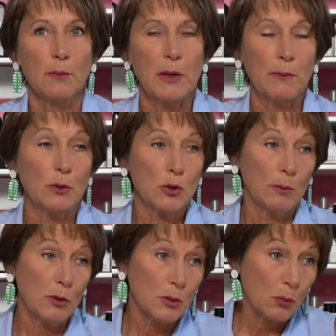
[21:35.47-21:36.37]
paper
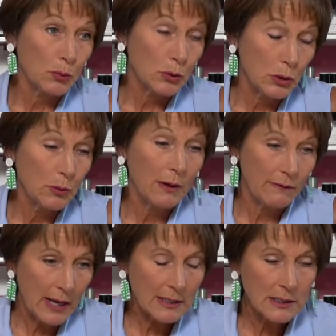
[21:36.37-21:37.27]
trimmers to an
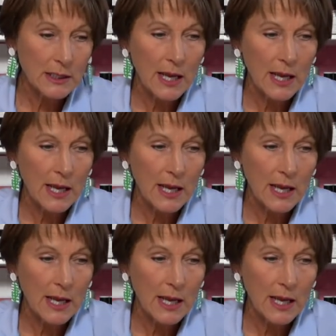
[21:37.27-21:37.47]
event?